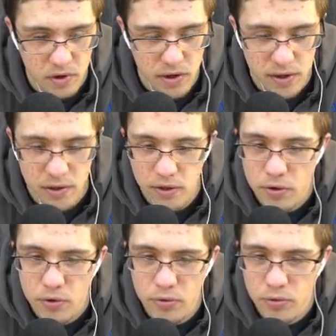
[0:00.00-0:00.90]
They're
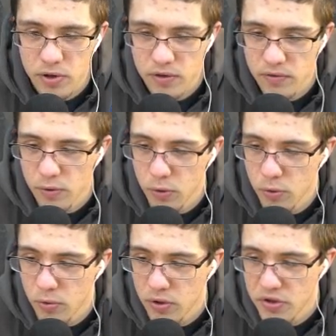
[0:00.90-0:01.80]
all doing like
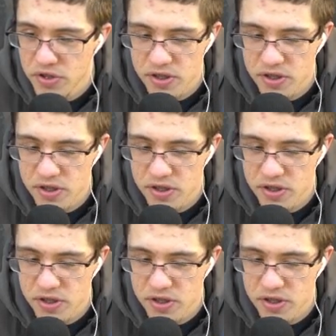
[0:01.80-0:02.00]
photorealistic